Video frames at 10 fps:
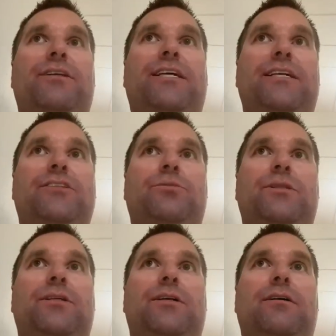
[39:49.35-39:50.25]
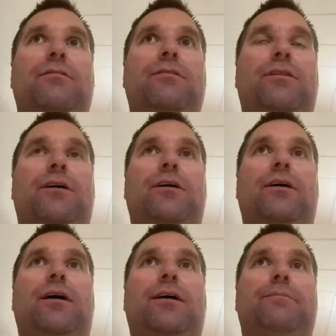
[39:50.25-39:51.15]
the kids with
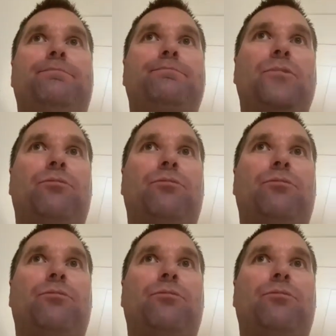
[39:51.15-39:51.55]
the